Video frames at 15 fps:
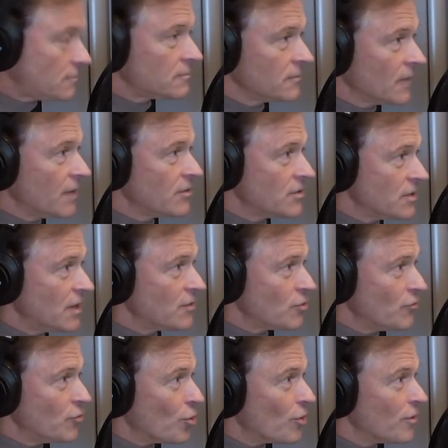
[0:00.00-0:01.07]
at the center
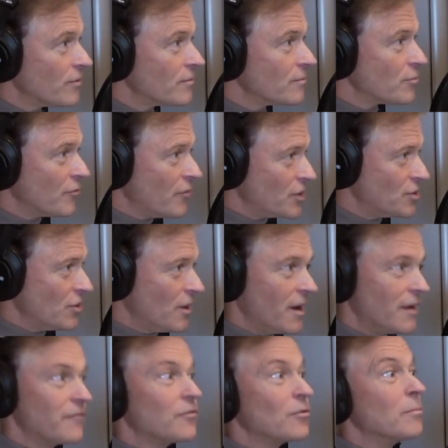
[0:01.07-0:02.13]
of your professional
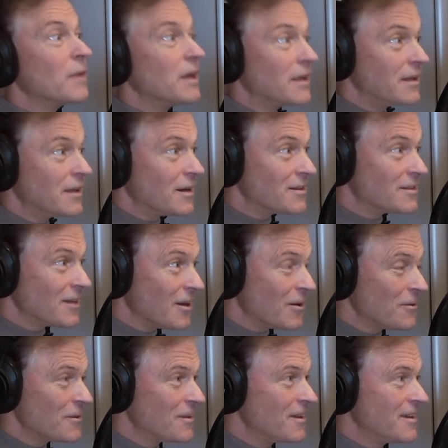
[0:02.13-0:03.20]
life for many years
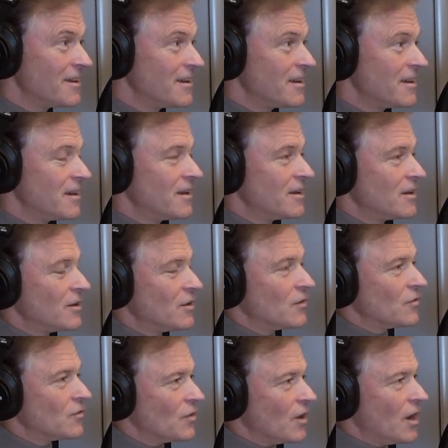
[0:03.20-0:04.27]
now.
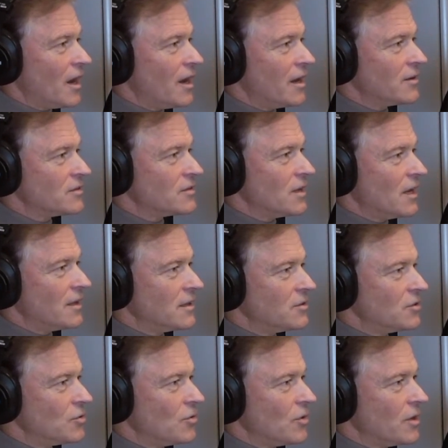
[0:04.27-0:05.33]
So I understand
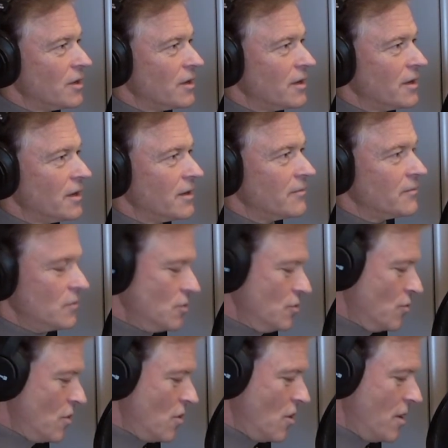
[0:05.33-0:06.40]
that you
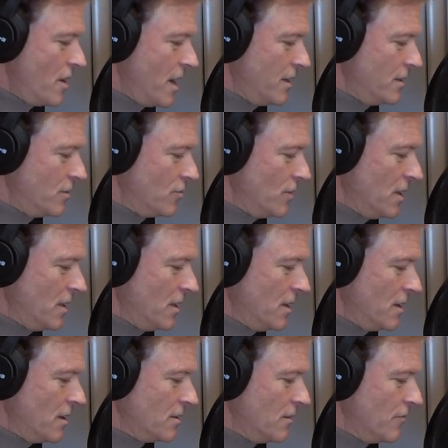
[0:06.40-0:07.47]
are entering
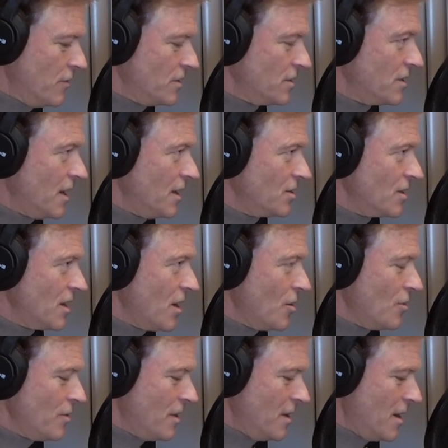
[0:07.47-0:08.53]
a different stage
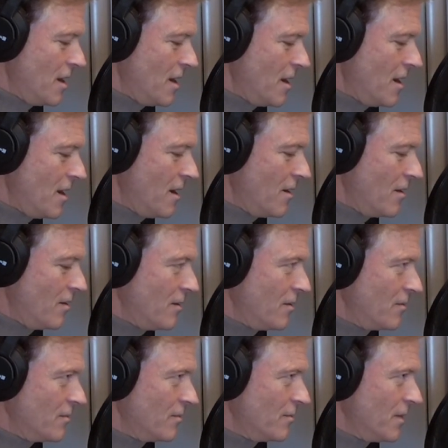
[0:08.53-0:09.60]
now,
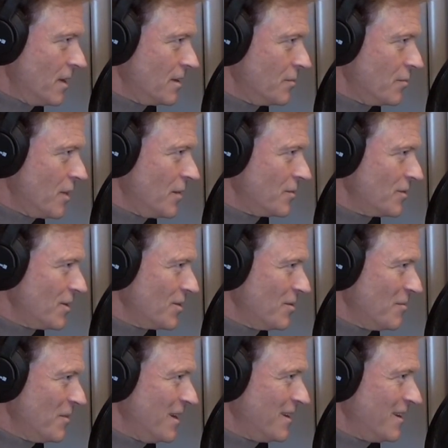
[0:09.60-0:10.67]
but perhaps not
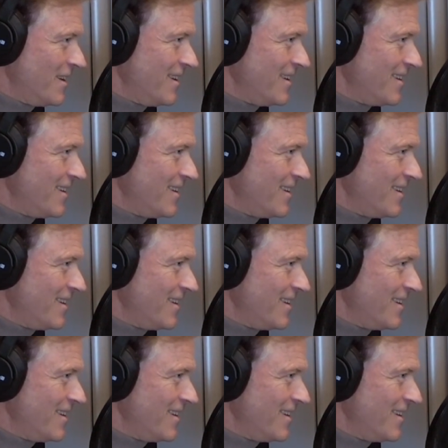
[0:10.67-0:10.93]
completely